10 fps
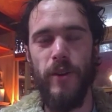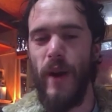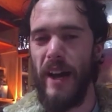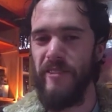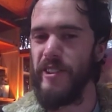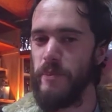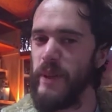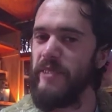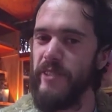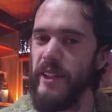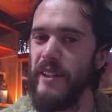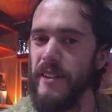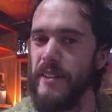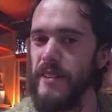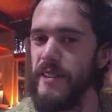you have an epiphany.
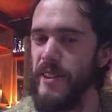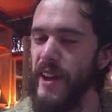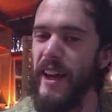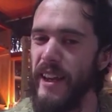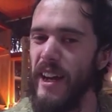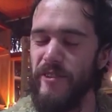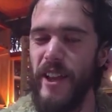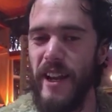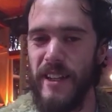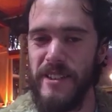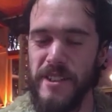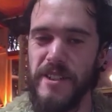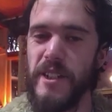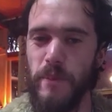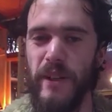Mm-hmm. You know how you have that
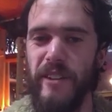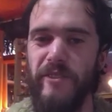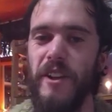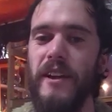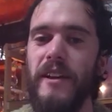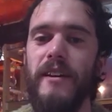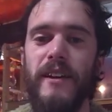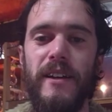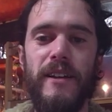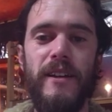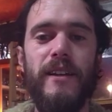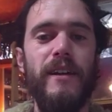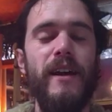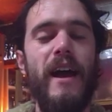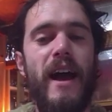artistic epiphany,
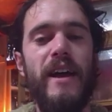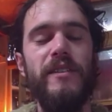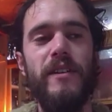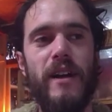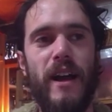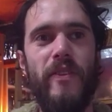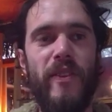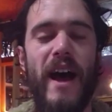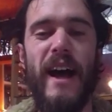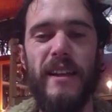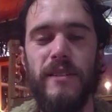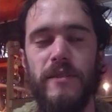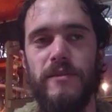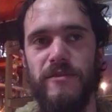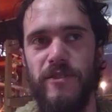and and that
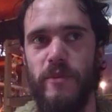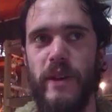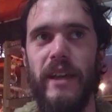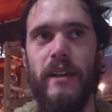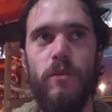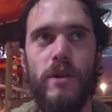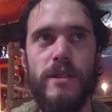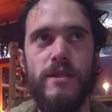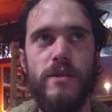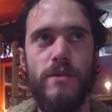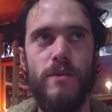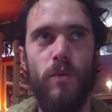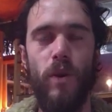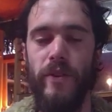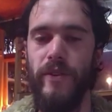for me was
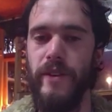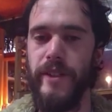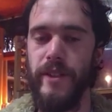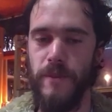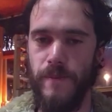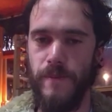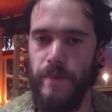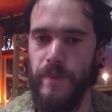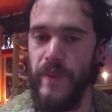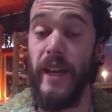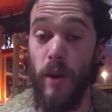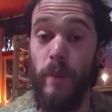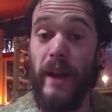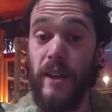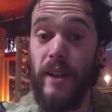what the the
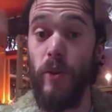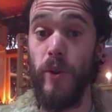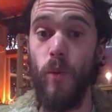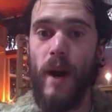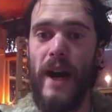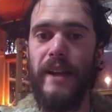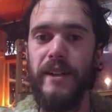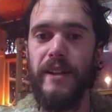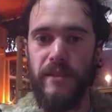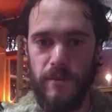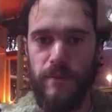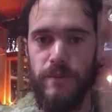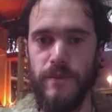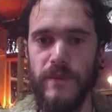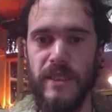albedo or the whitening
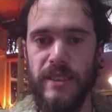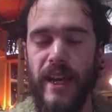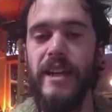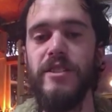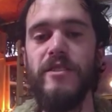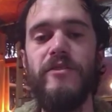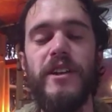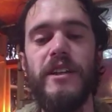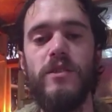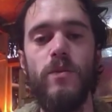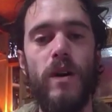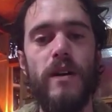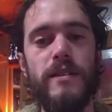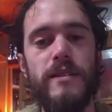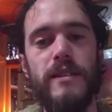stage of things
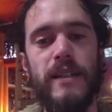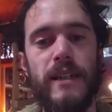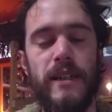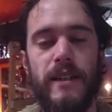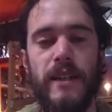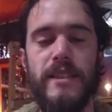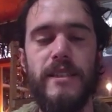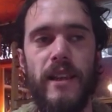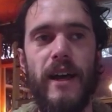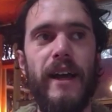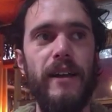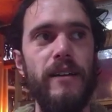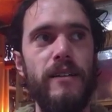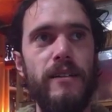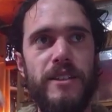was. It's like
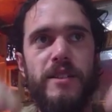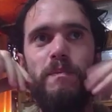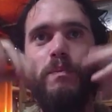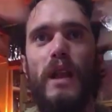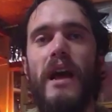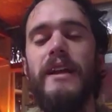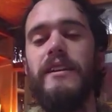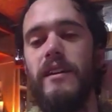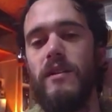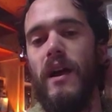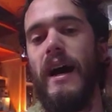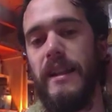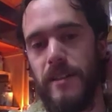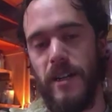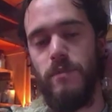this blinding
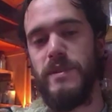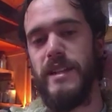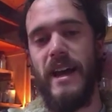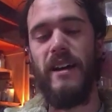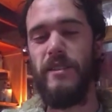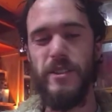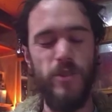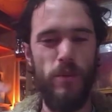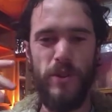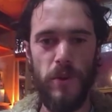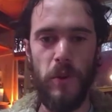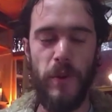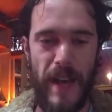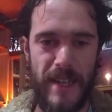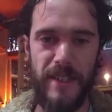light comes down, this almost
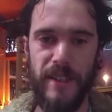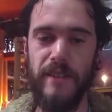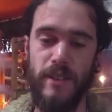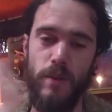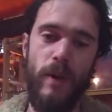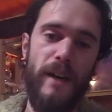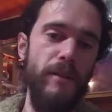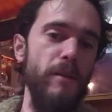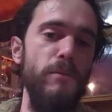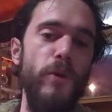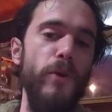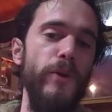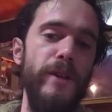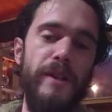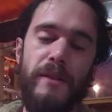lunatic. That's why the
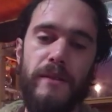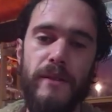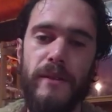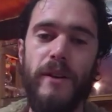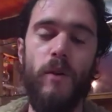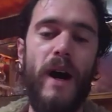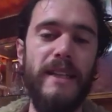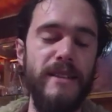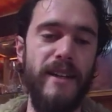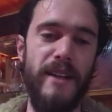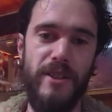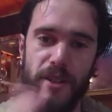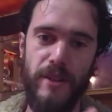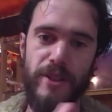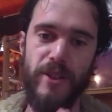moon and right. the white stage
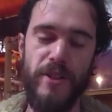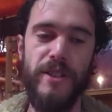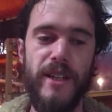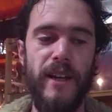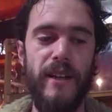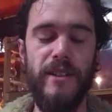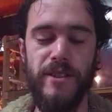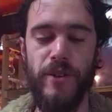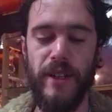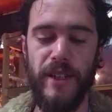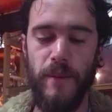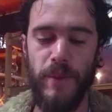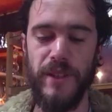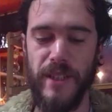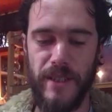associated is you end
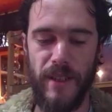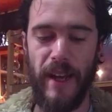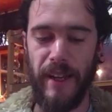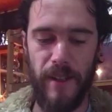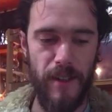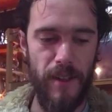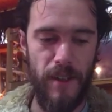up in this like